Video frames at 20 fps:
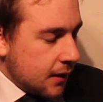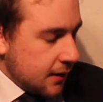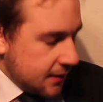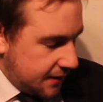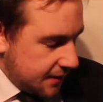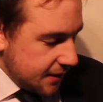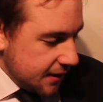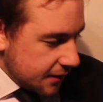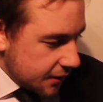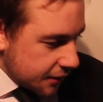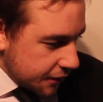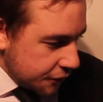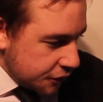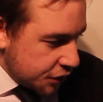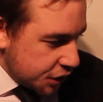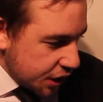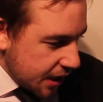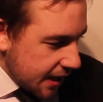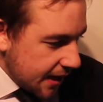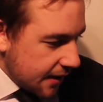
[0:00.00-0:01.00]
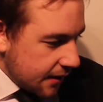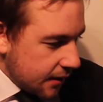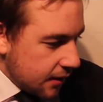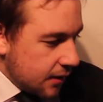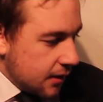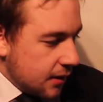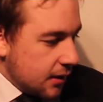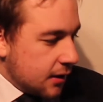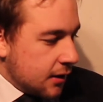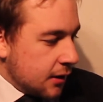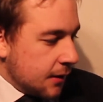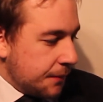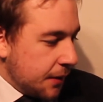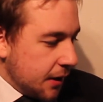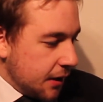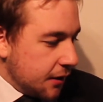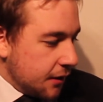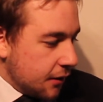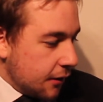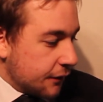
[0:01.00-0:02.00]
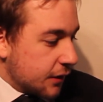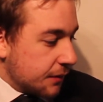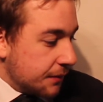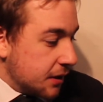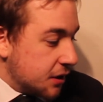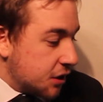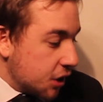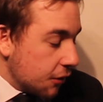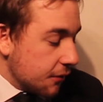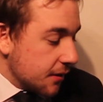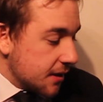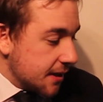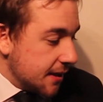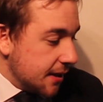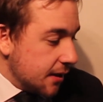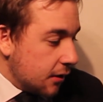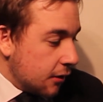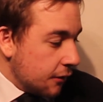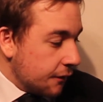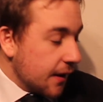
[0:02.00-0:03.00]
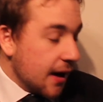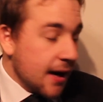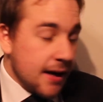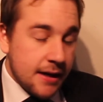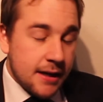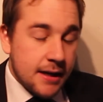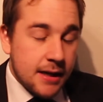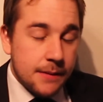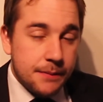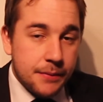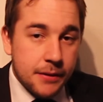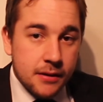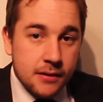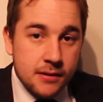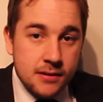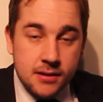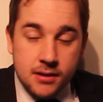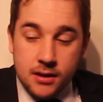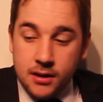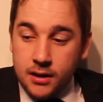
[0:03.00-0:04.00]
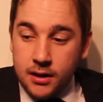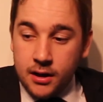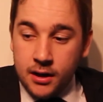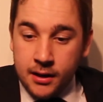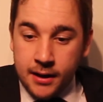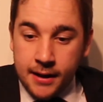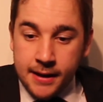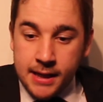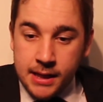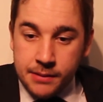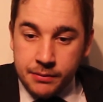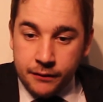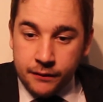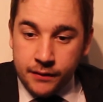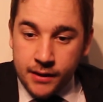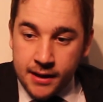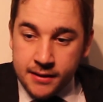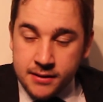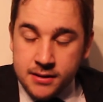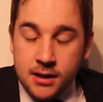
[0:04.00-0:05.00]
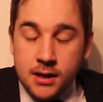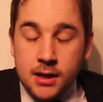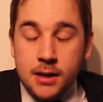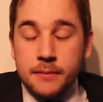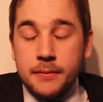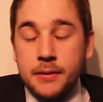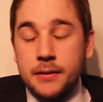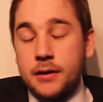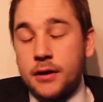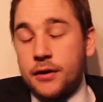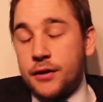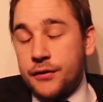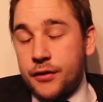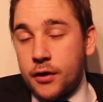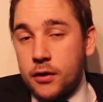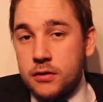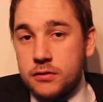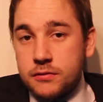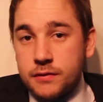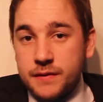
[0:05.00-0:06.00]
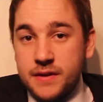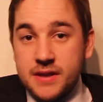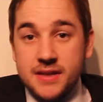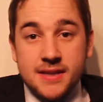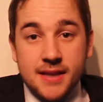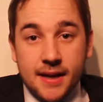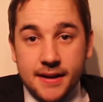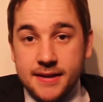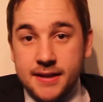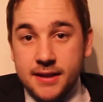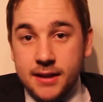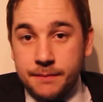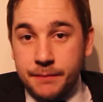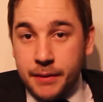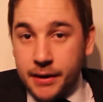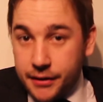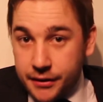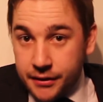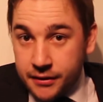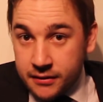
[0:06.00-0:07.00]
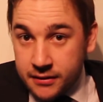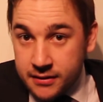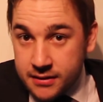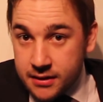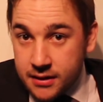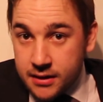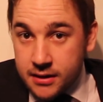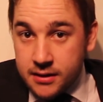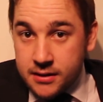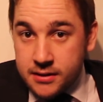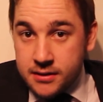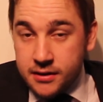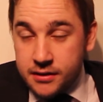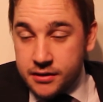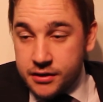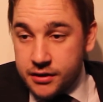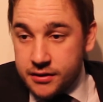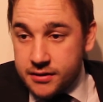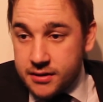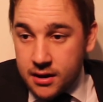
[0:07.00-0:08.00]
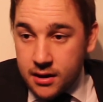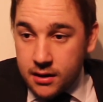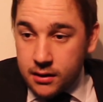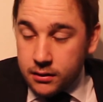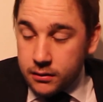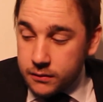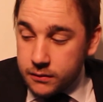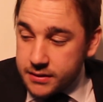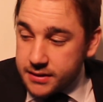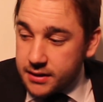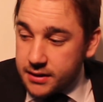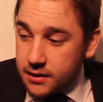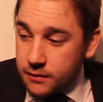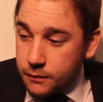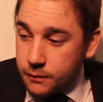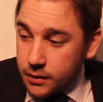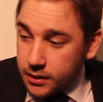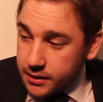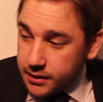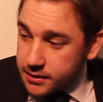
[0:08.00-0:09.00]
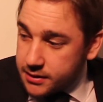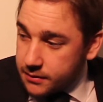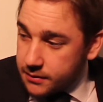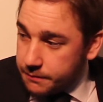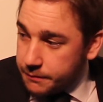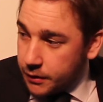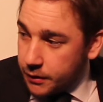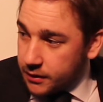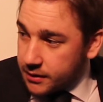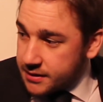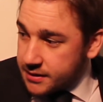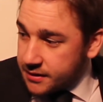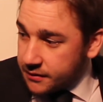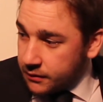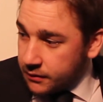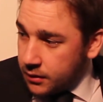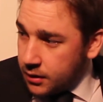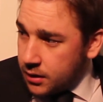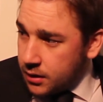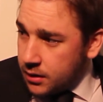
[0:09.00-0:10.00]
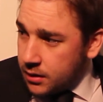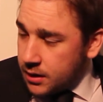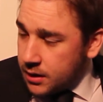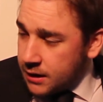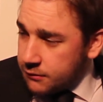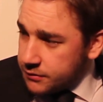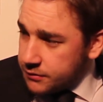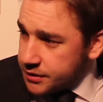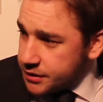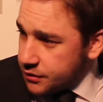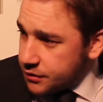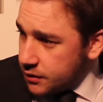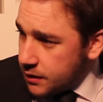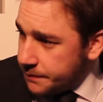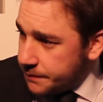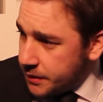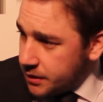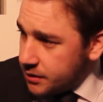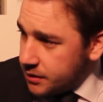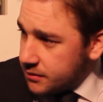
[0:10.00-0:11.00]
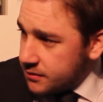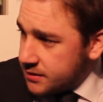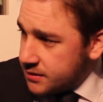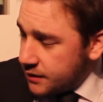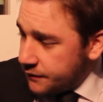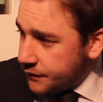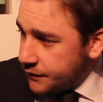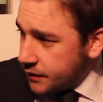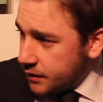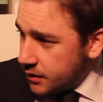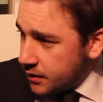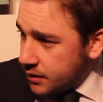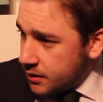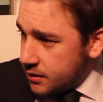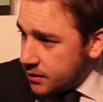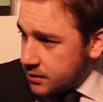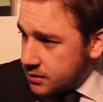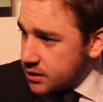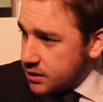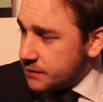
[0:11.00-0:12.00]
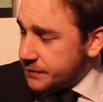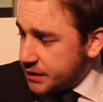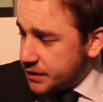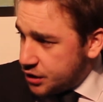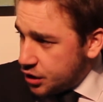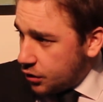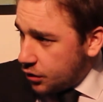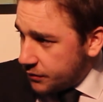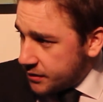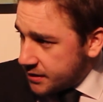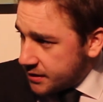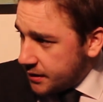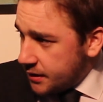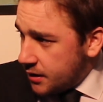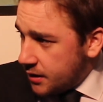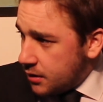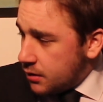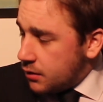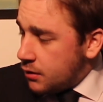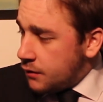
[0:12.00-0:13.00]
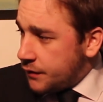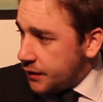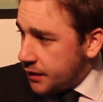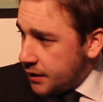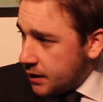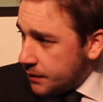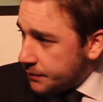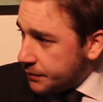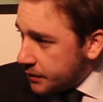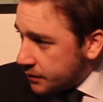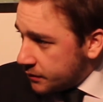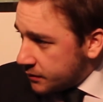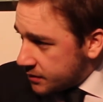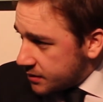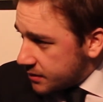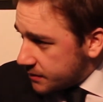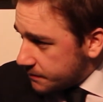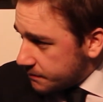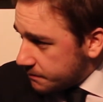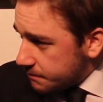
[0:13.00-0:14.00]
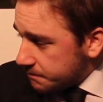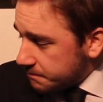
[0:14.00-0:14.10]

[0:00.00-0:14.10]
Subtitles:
I see that you share the opinion of the majority of Aheapians in A Heap of Land, but there are those with dissenting opinions, such as Lord Sir Wallington Bollington. How does your opinion differ to the majority of Aheapians?